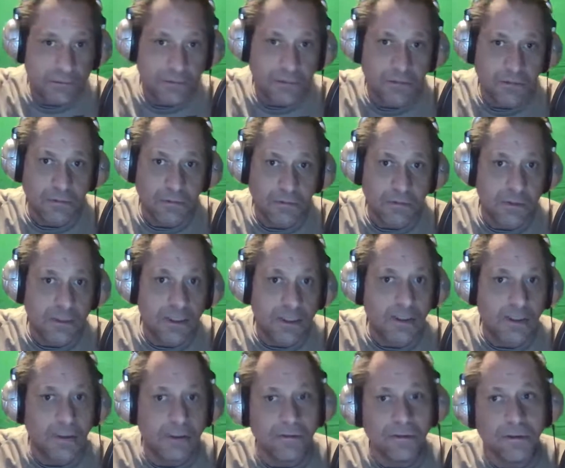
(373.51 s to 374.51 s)

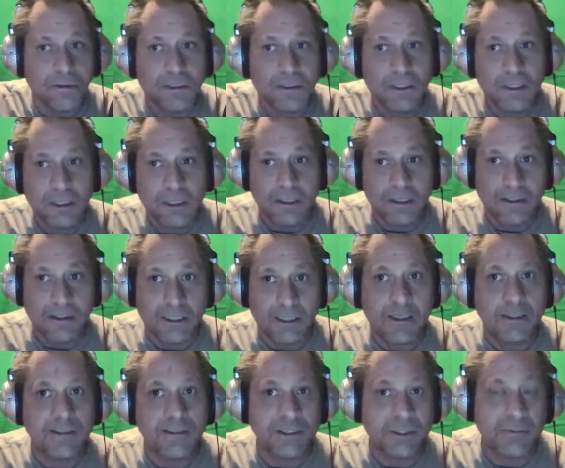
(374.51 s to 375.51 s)
Okay. I
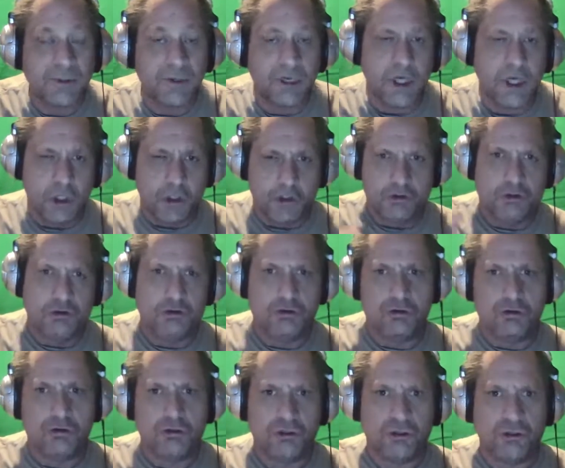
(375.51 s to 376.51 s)
know some people are, oh,
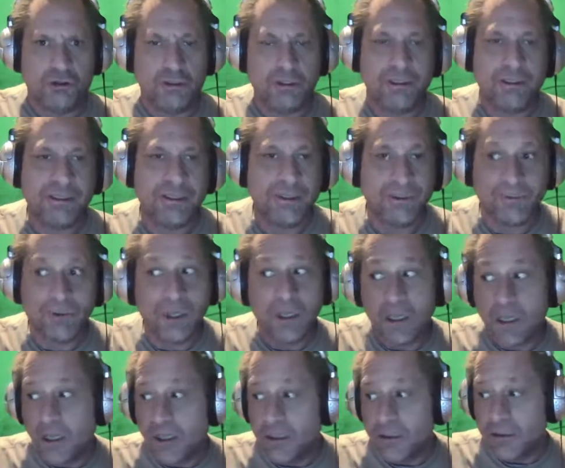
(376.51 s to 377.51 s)
you shouldn't. You
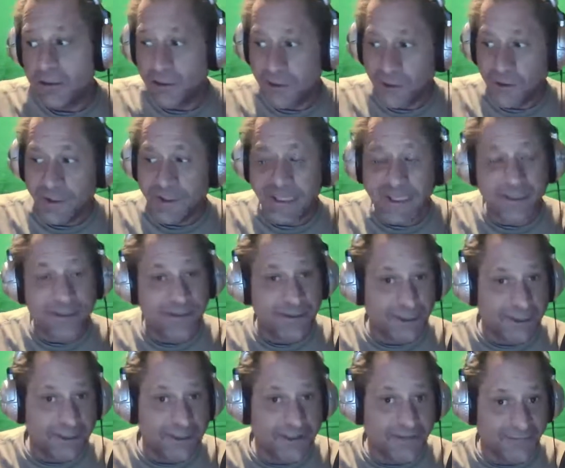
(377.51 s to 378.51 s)
know what that
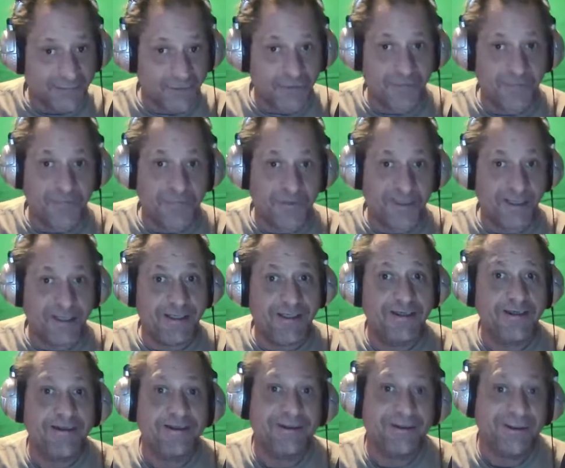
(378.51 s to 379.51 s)
does for me
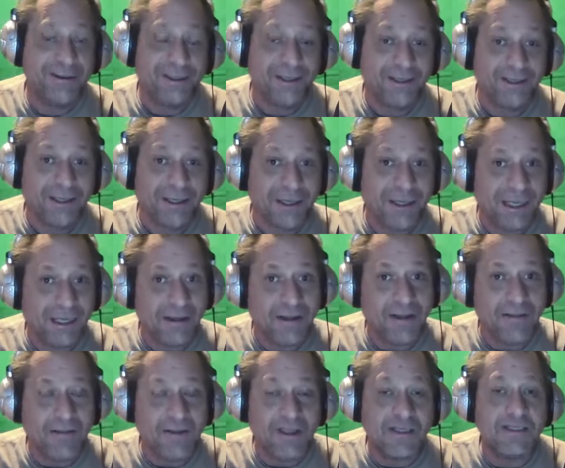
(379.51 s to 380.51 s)
is
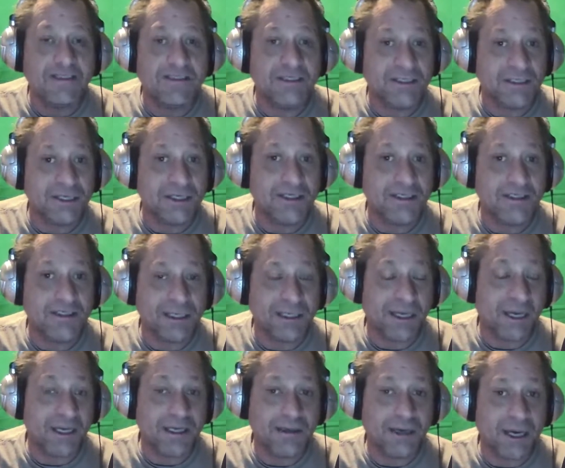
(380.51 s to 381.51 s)
the thing that sucks. And
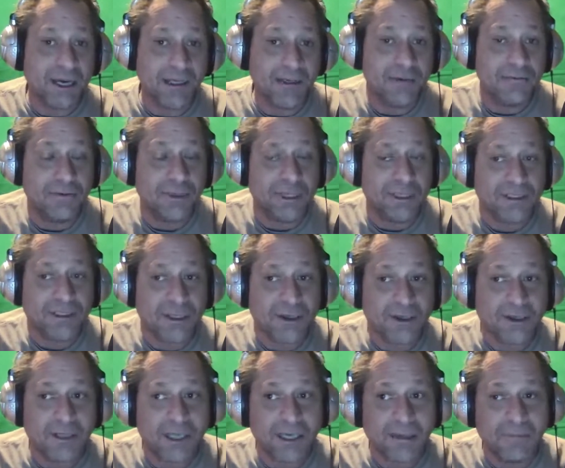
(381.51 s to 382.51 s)
I don't
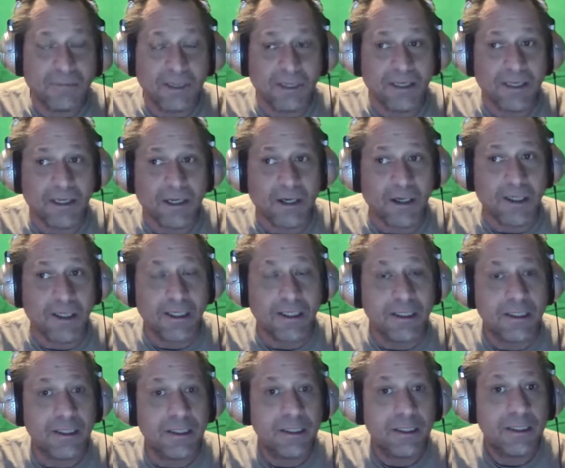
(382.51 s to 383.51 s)
necessarily like being on
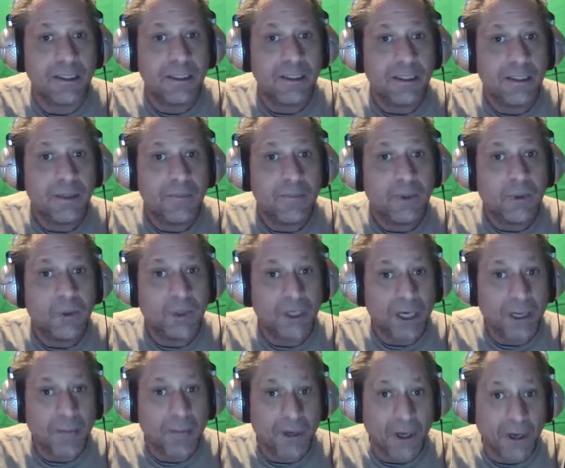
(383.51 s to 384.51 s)
it, but when
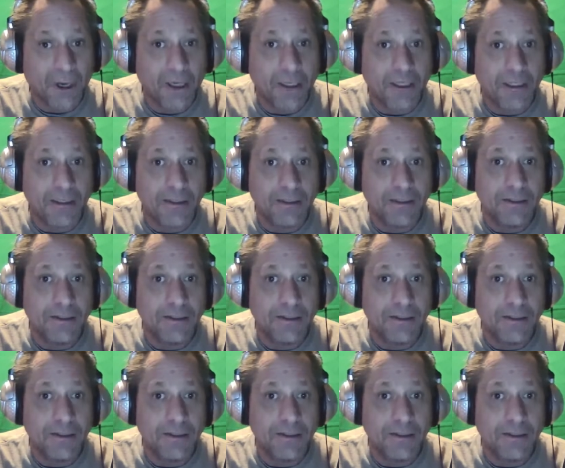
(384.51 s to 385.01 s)
I'm not,